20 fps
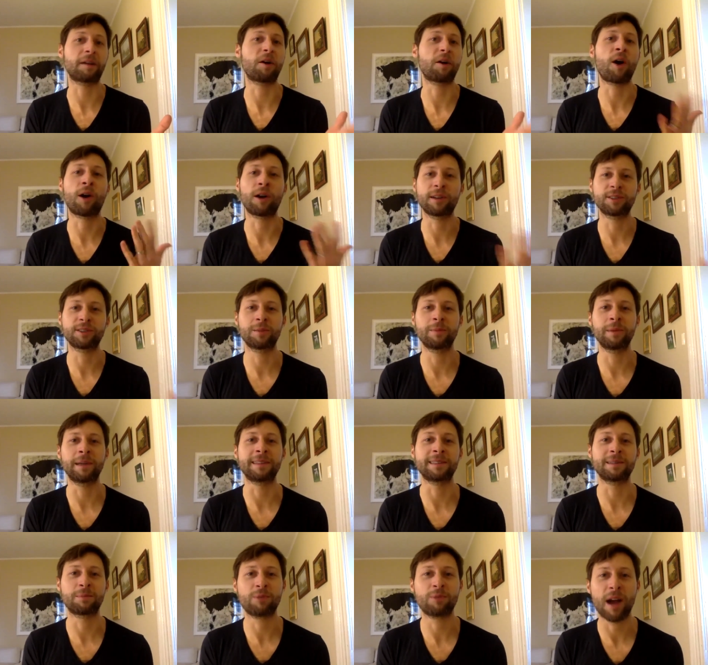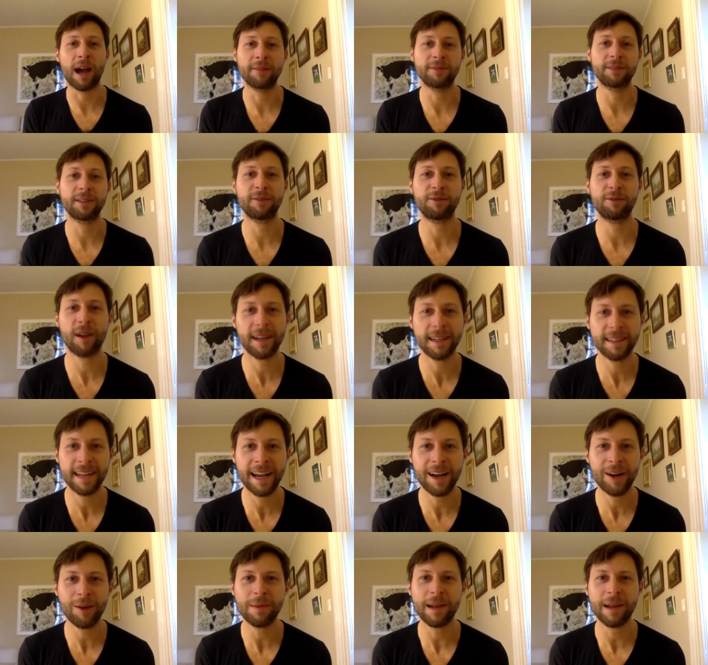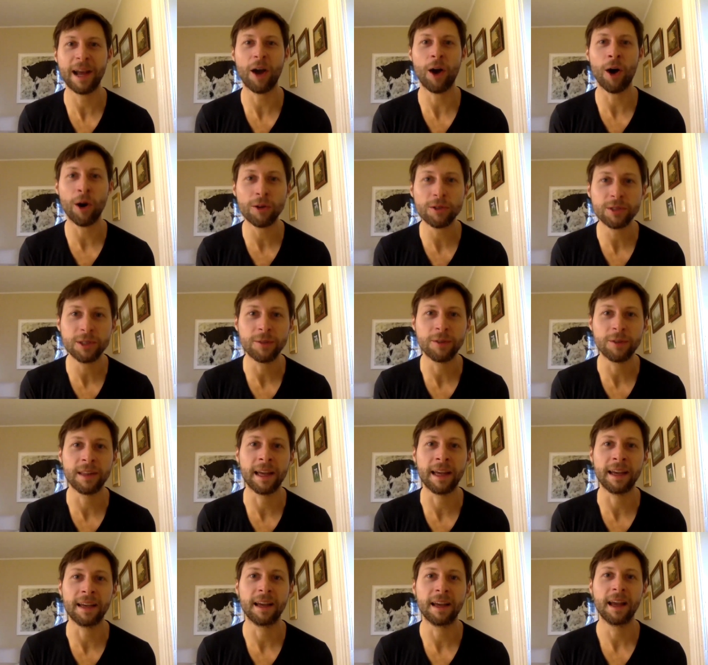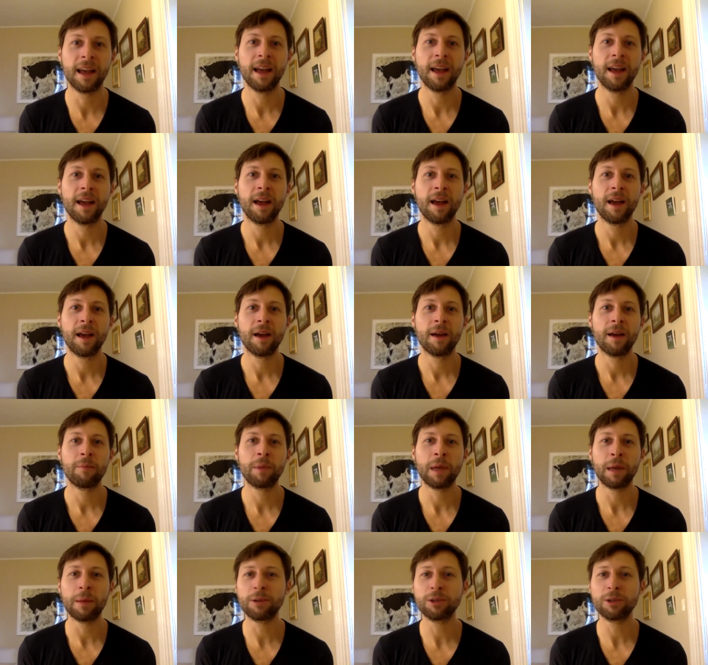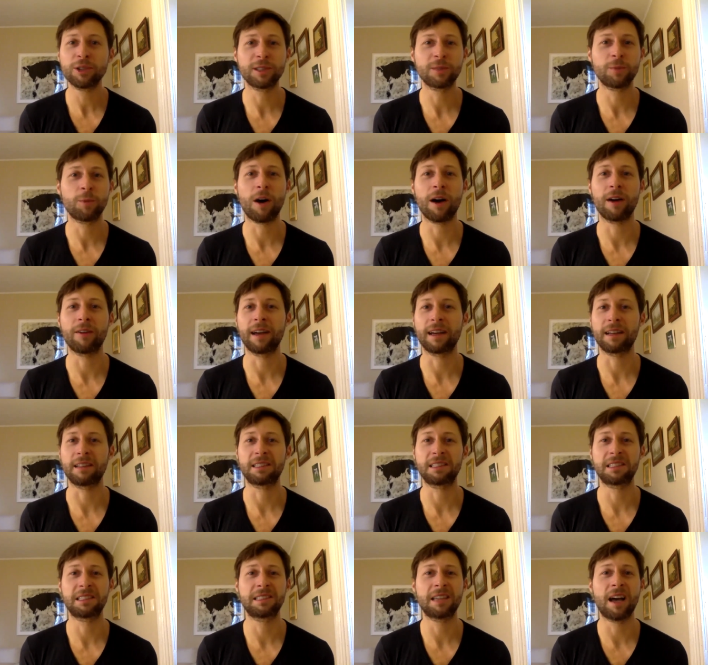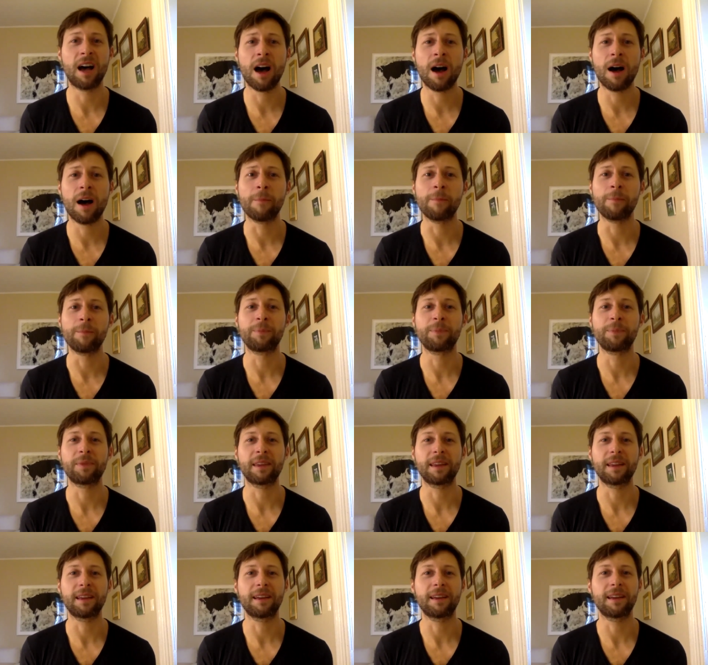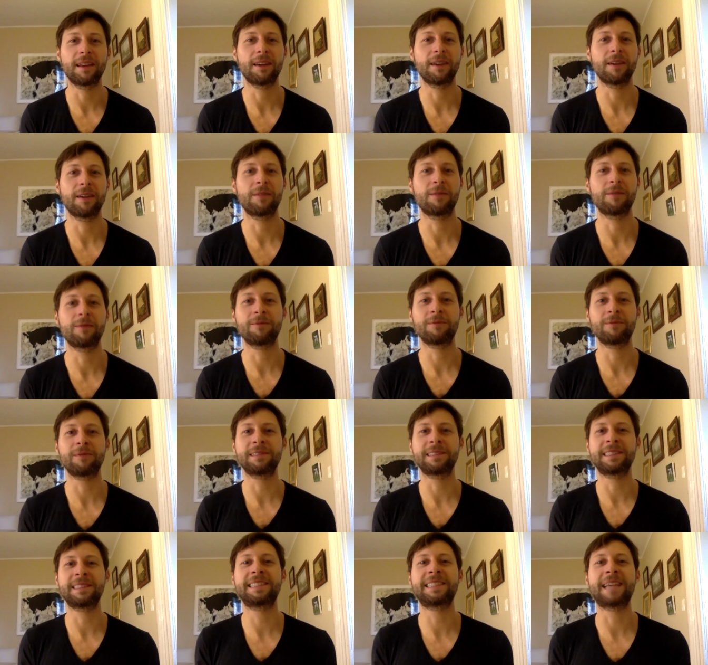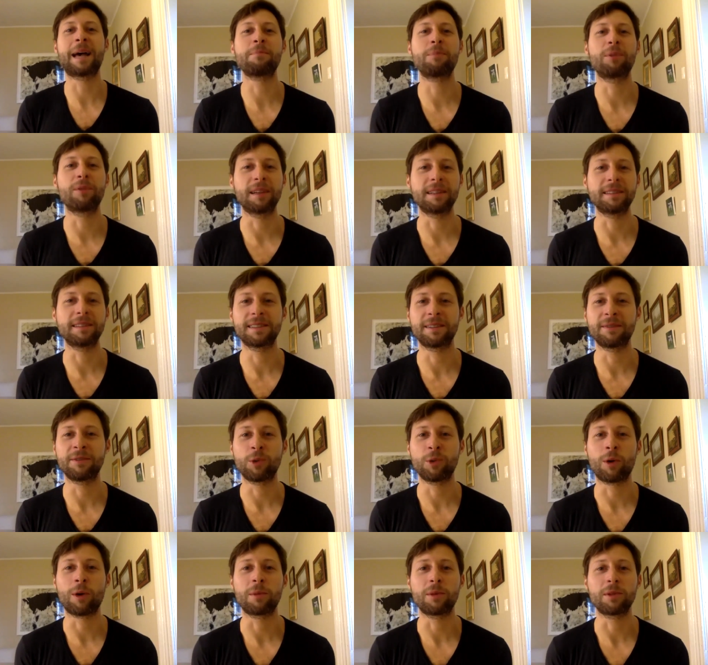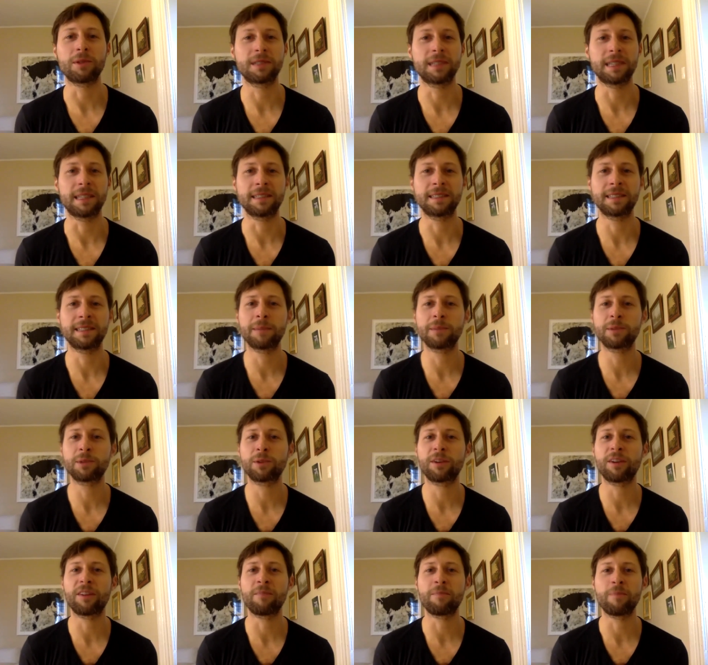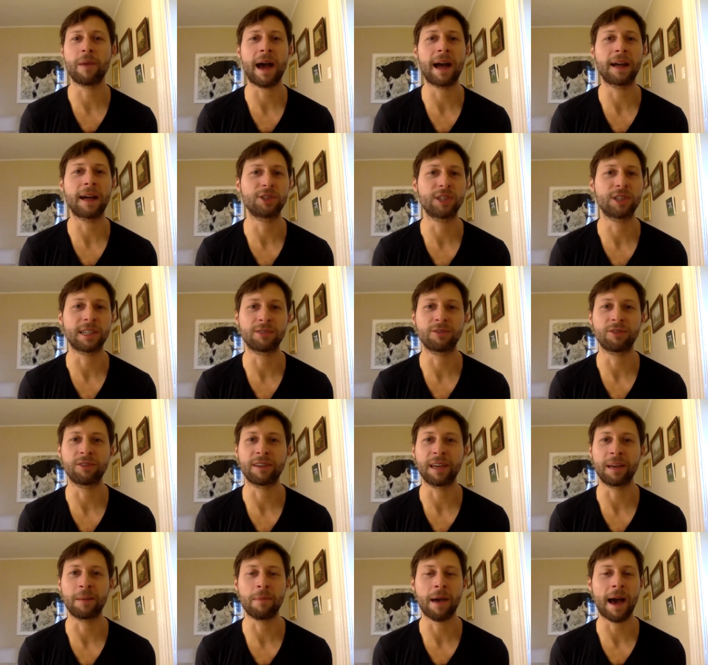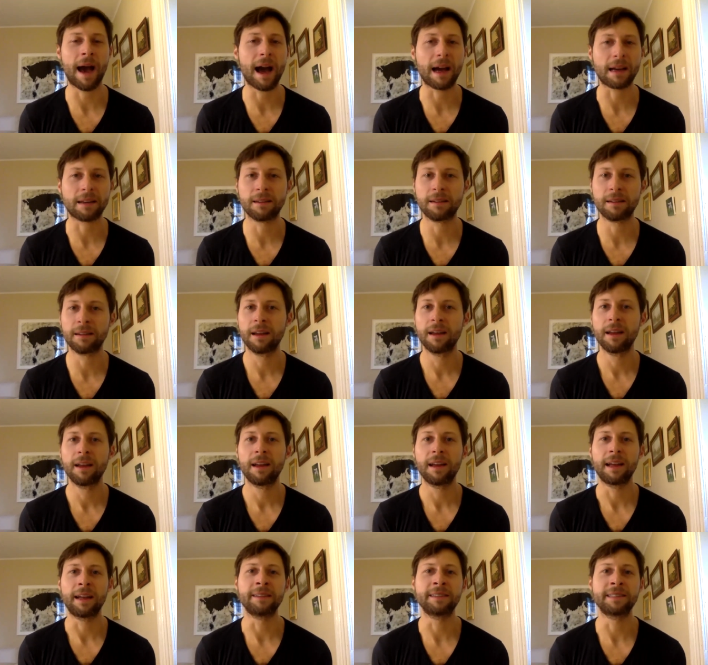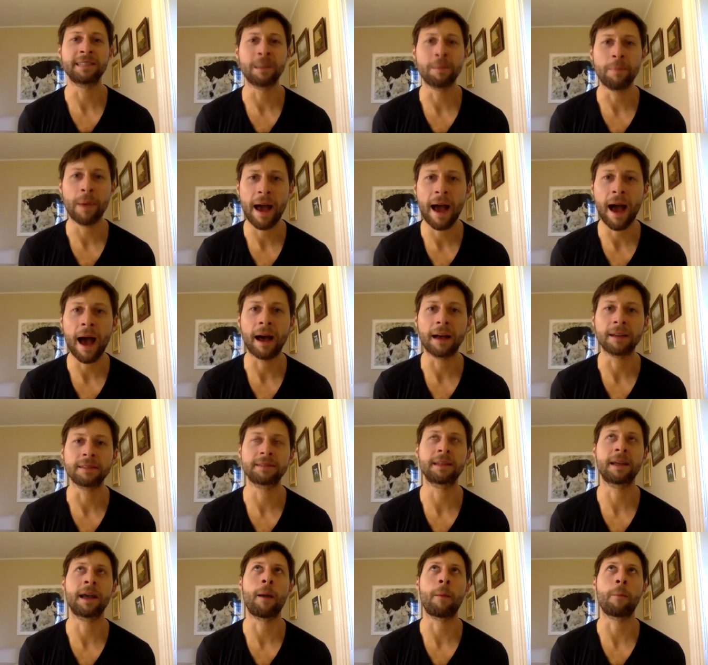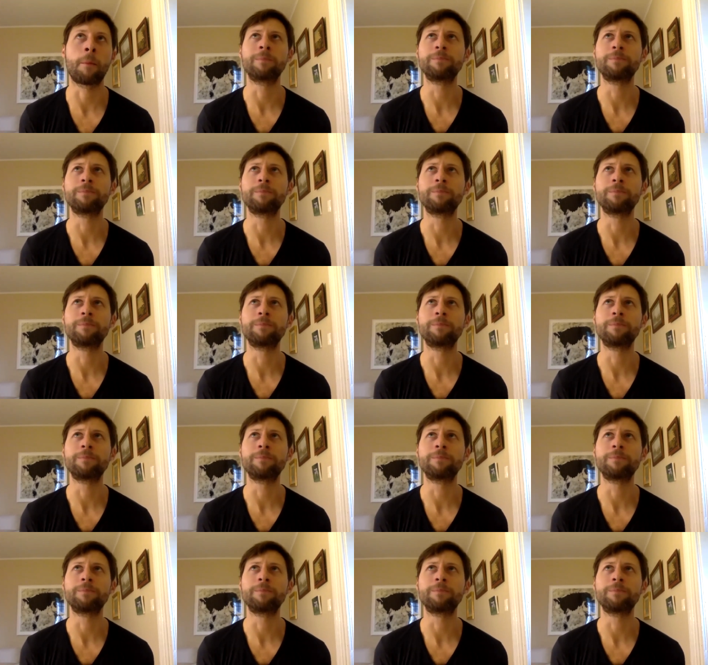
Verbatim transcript: artists are being deprived of right now but i also yeah. Hmm. think people just want like some semblance of normalcy some sort of magic looking back into the past and